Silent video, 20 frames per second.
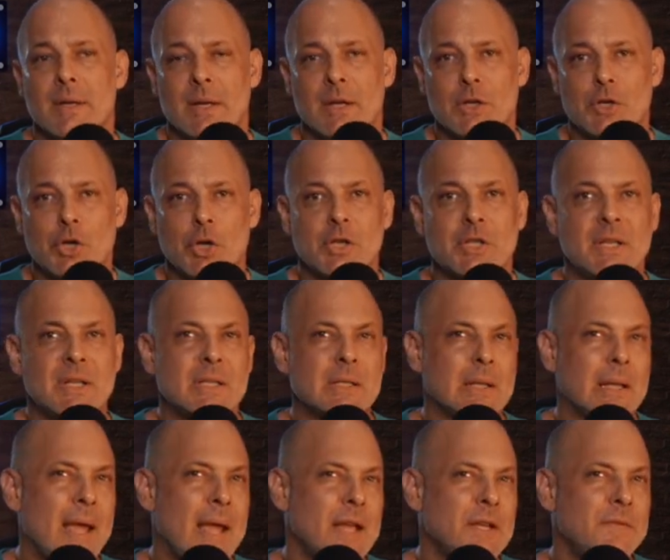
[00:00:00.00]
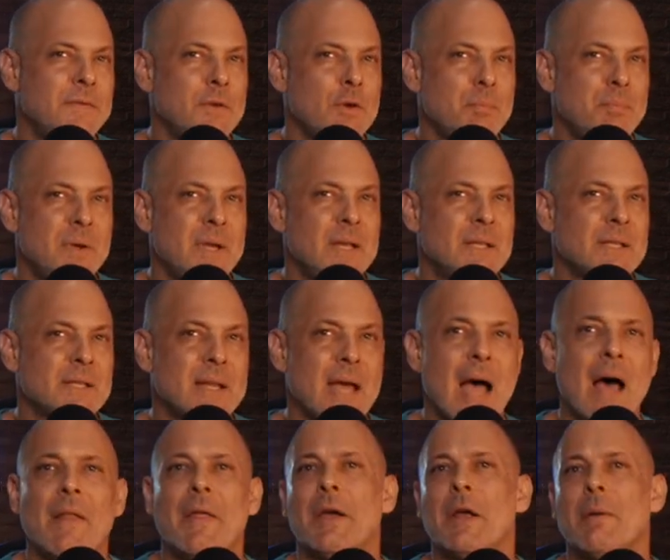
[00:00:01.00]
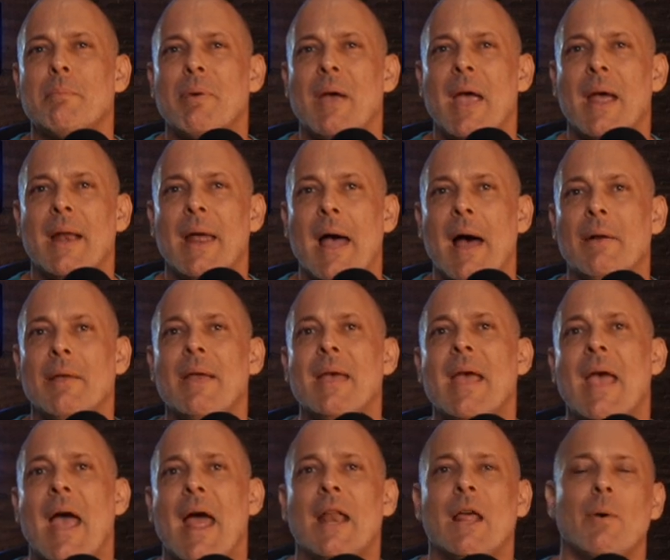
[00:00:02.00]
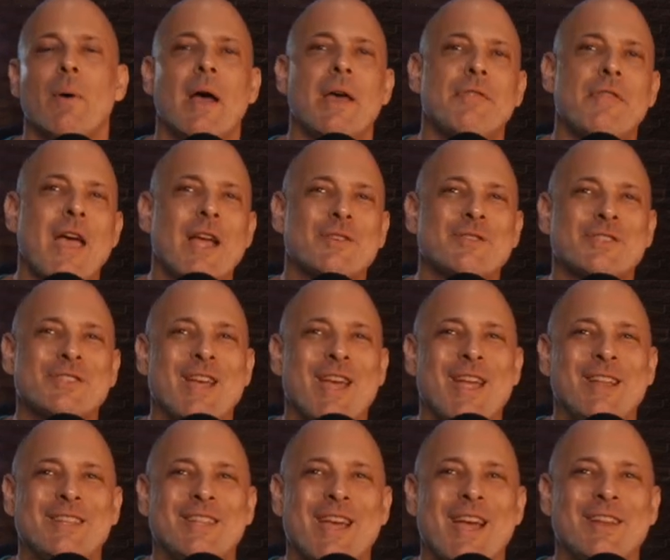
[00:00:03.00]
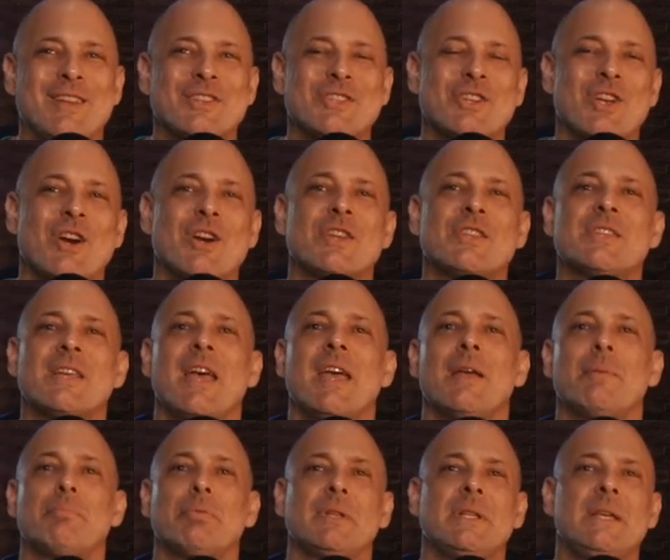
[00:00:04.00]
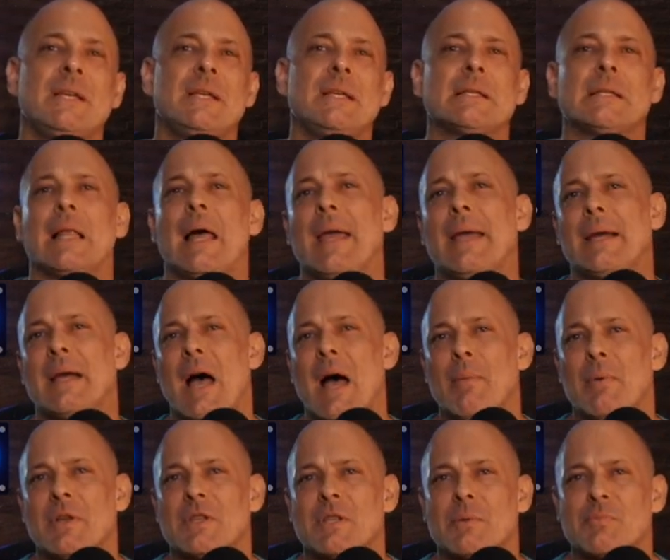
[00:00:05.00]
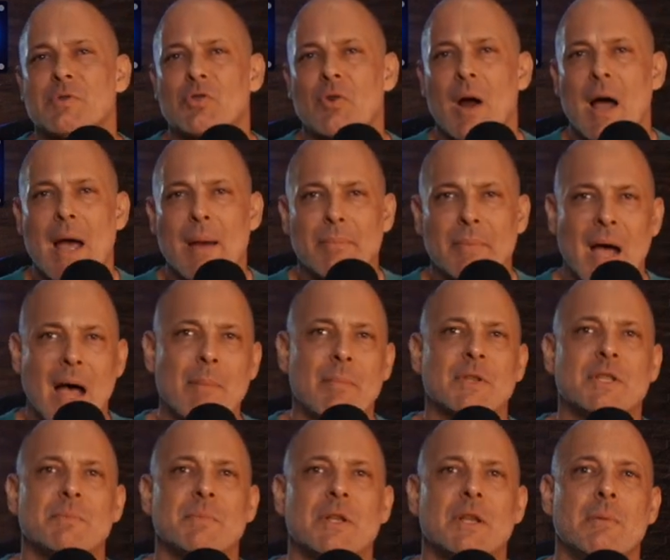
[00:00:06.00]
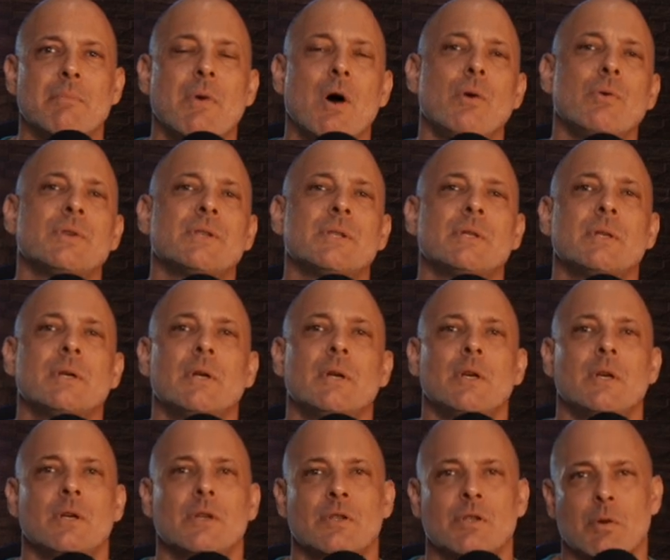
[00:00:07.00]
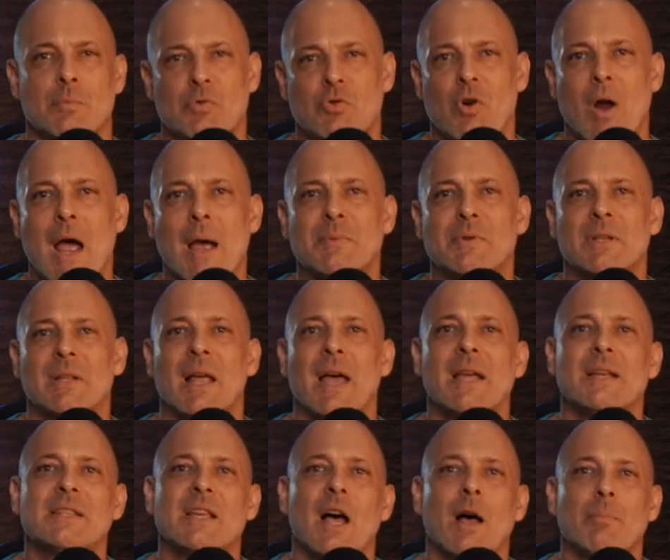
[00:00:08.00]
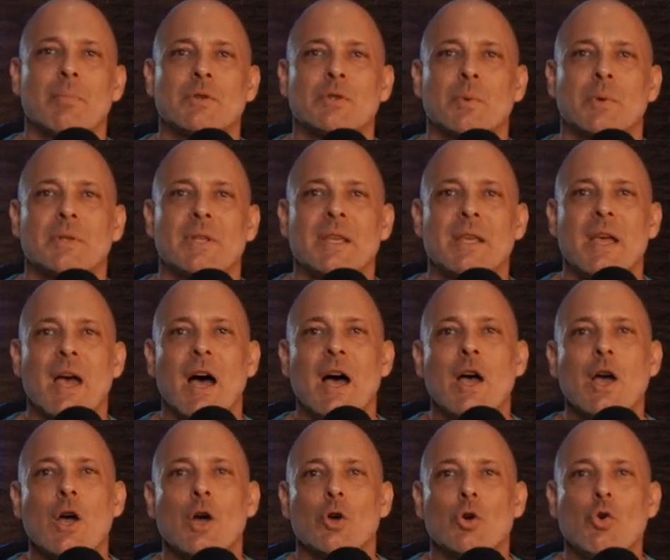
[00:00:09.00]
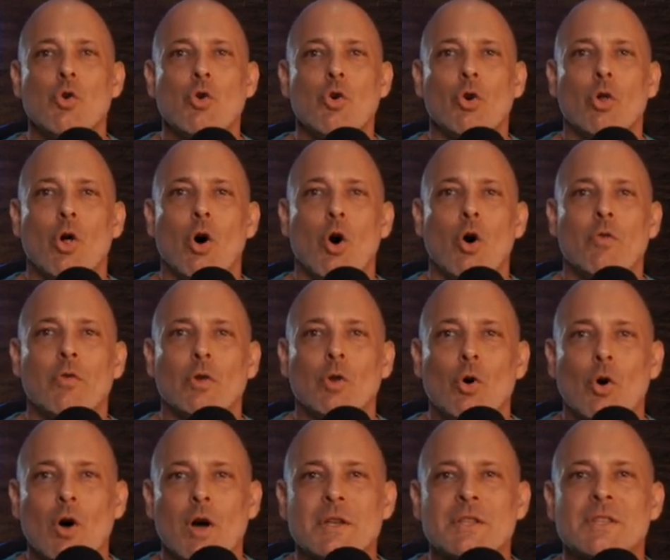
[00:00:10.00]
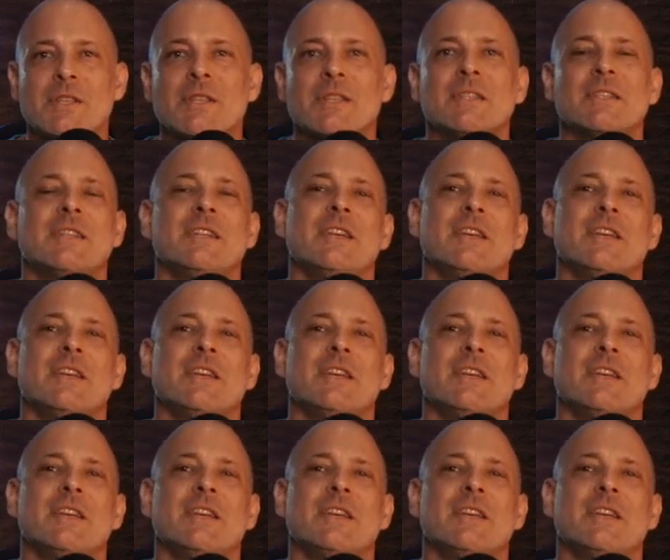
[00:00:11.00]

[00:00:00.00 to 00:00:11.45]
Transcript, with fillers: It's just these last few pieces, how they're going to pan out. Anyway, thanks for staying at the end. This is Curtis saying, please like, comment, and subscribe. Comments mean the most. Subscribes and likes help us with the uh, Google overlords.